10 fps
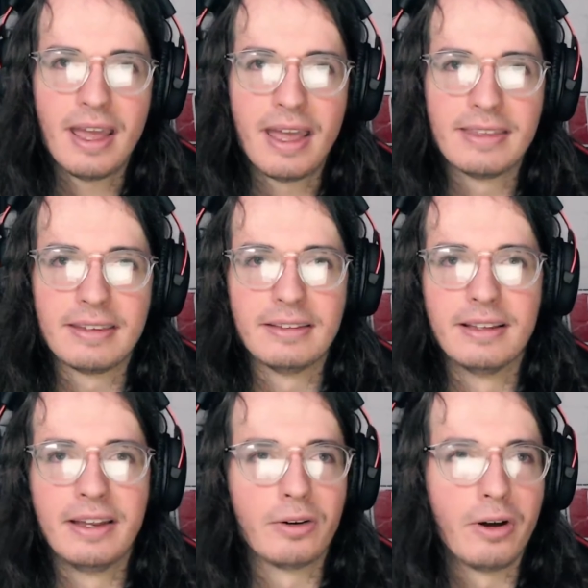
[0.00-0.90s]
And then
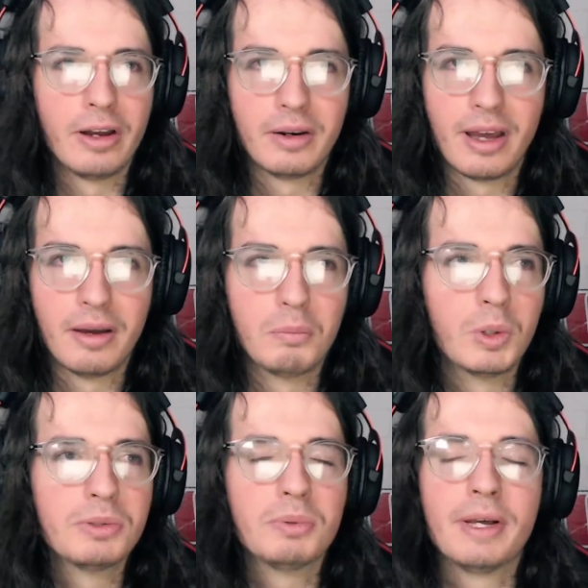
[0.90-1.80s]
later on,
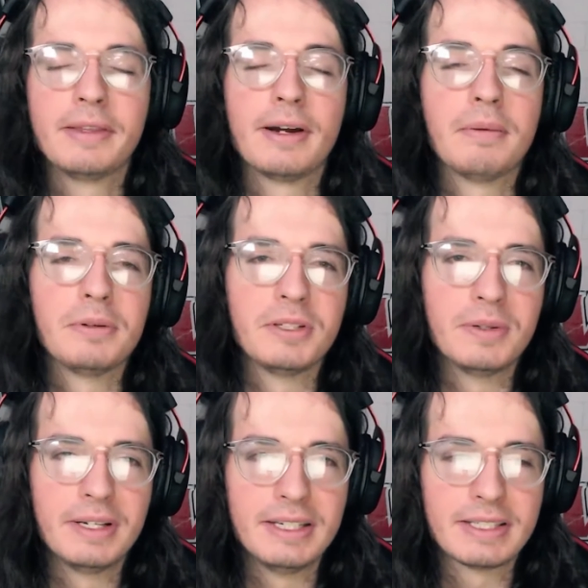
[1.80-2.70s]
multiple other
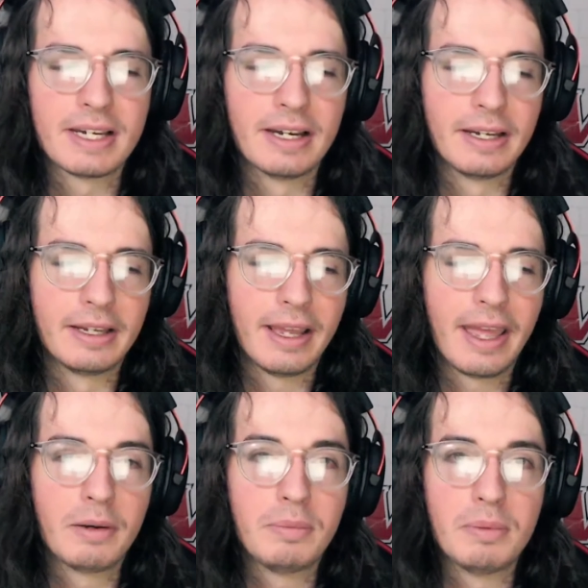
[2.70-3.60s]
opportunities, I
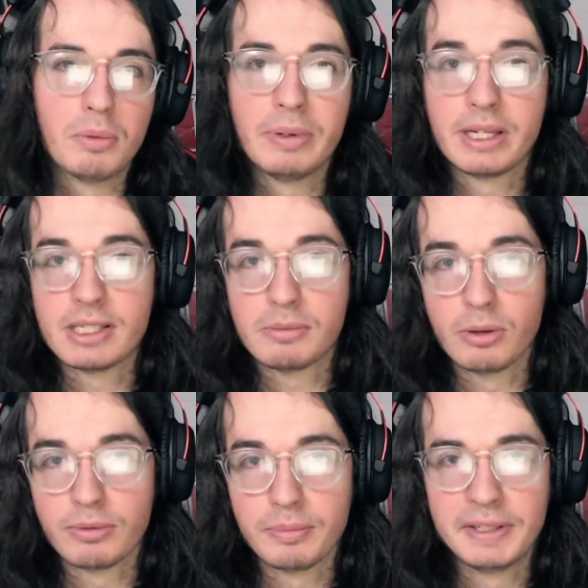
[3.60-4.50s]
had people picked up
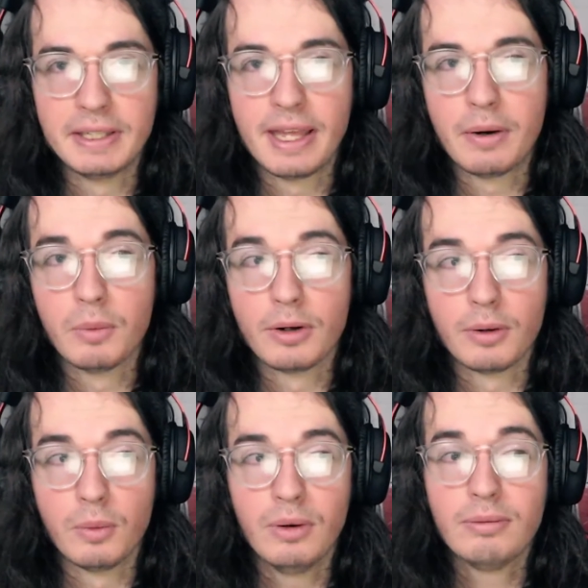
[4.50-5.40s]
over me that were
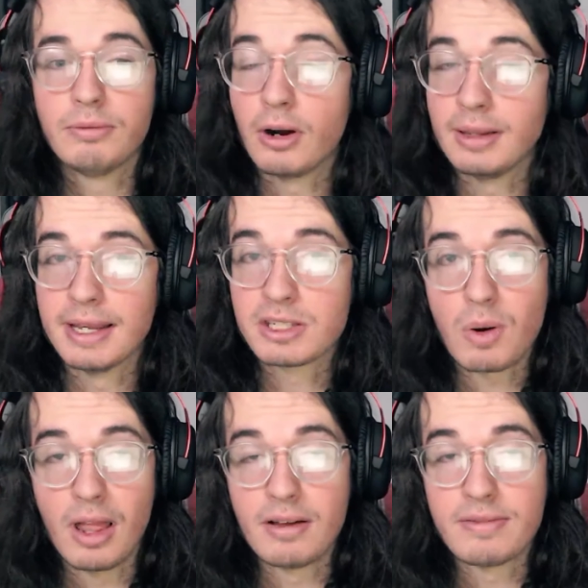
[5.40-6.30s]
far less
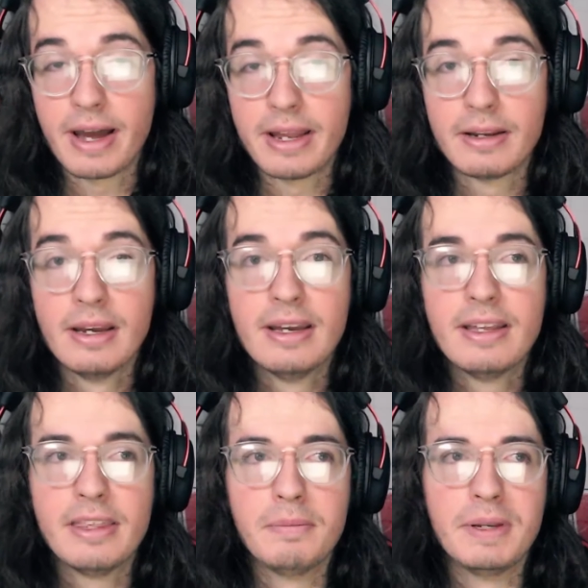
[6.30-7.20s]
qualified
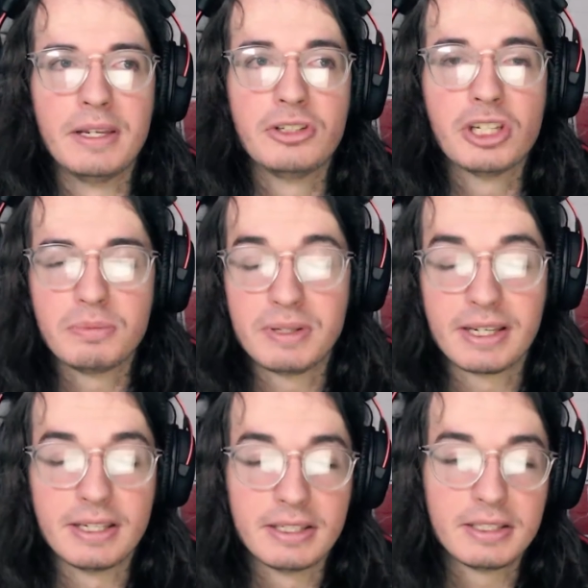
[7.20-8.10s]
than me just
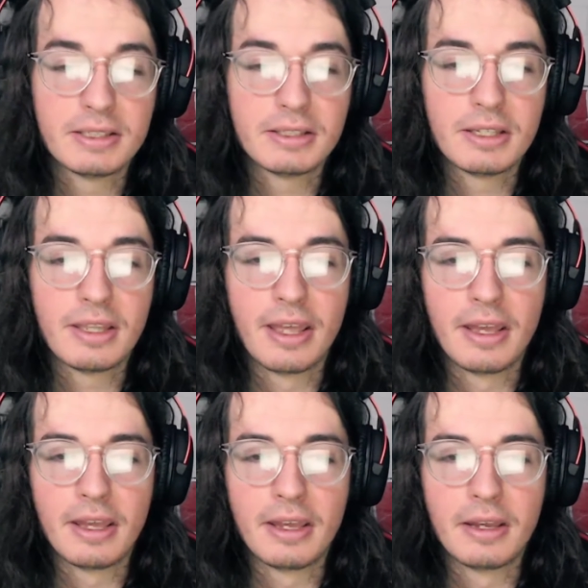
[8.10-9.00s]
because
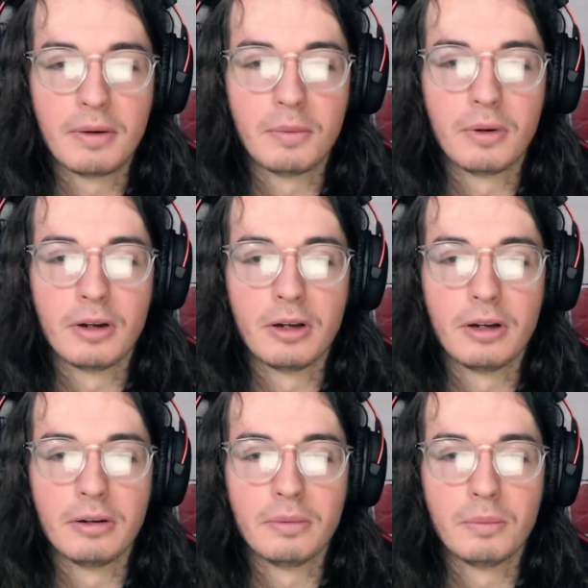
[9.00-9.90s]
they
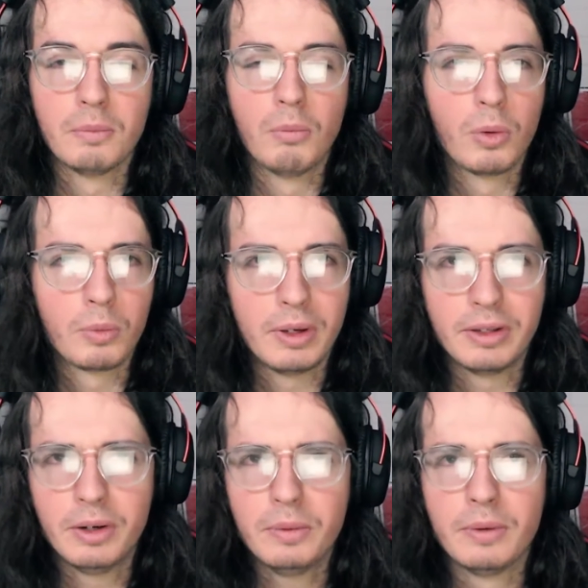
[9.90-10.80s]
were more well
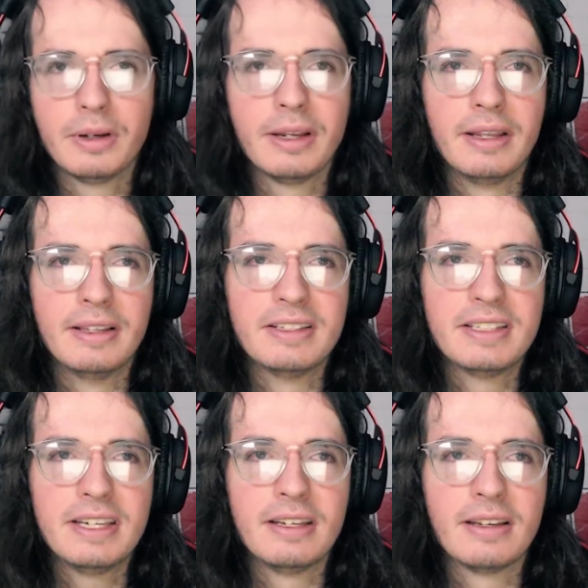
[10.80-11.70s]
known in the
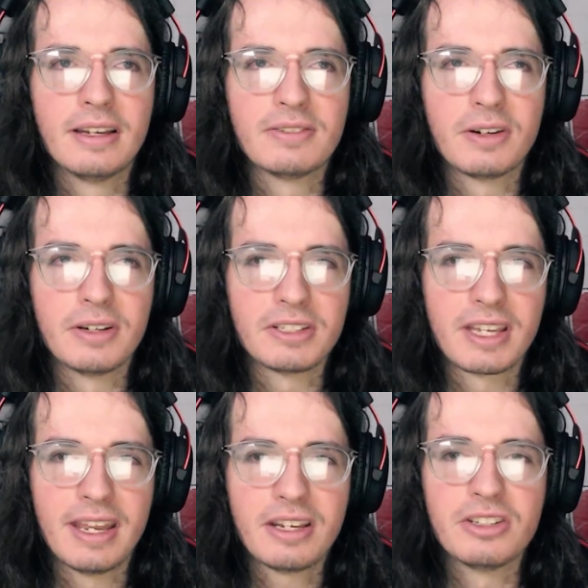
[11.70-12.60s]
scene as far as
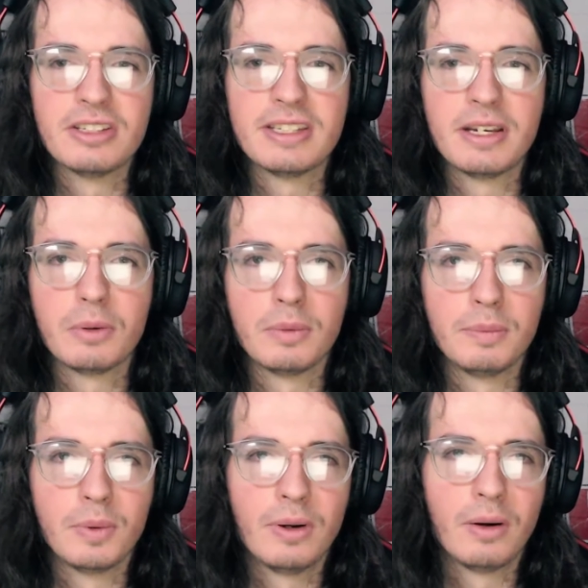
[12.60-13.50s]
connections. They were
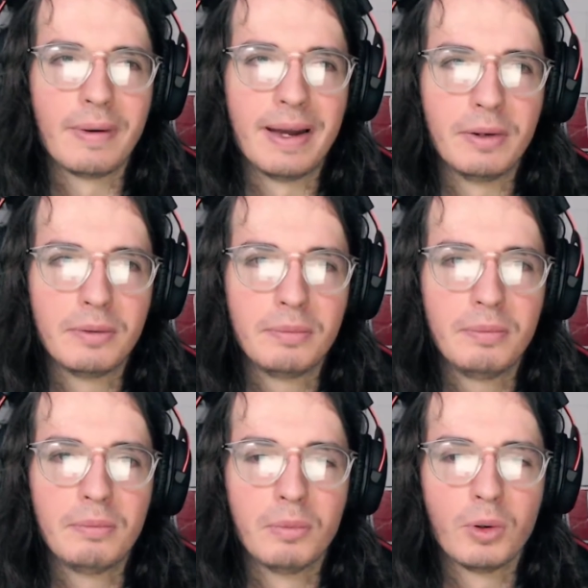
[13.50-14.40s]
around
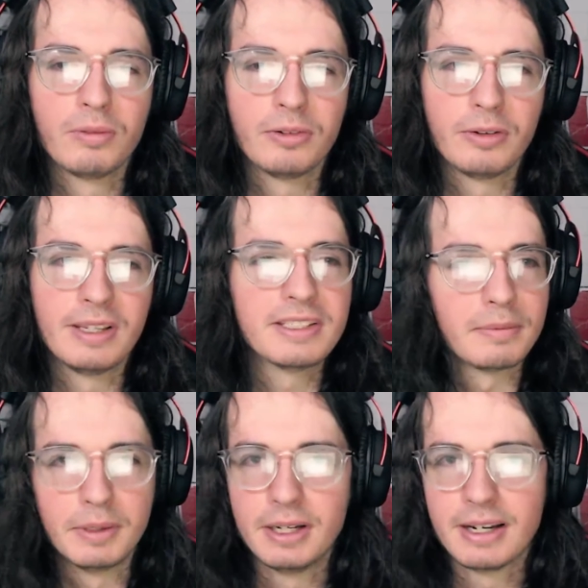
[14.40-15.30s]
more for these
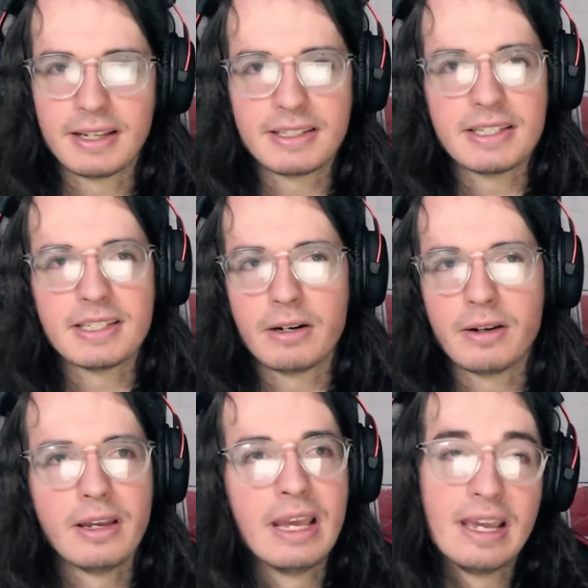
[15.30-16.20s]
community nights, etc.
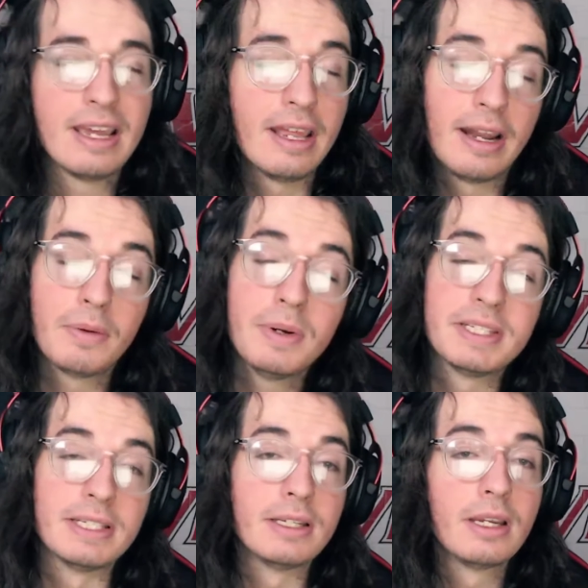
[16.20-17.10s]
And I
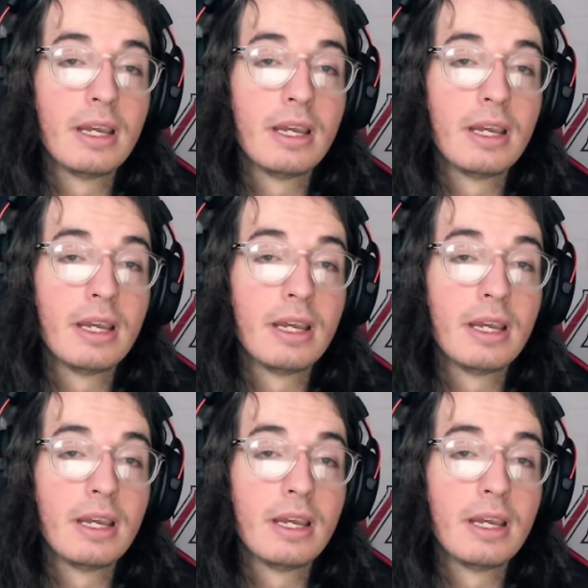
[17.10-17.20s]
wasn't.